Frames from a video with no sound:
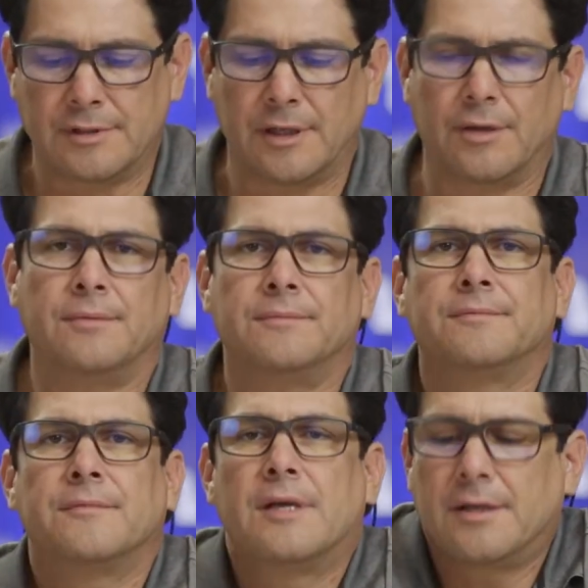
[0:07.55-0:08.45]
So
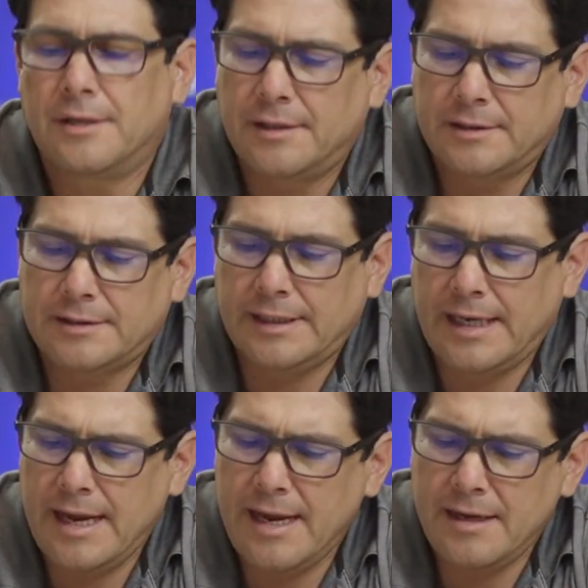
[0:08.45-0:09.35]

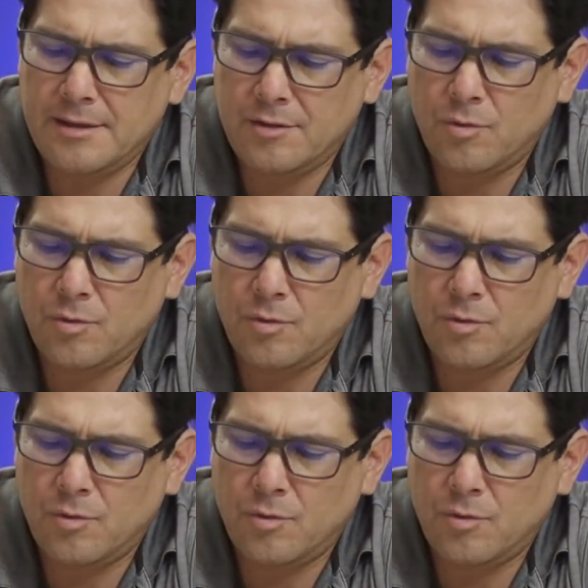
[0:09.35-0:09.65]
today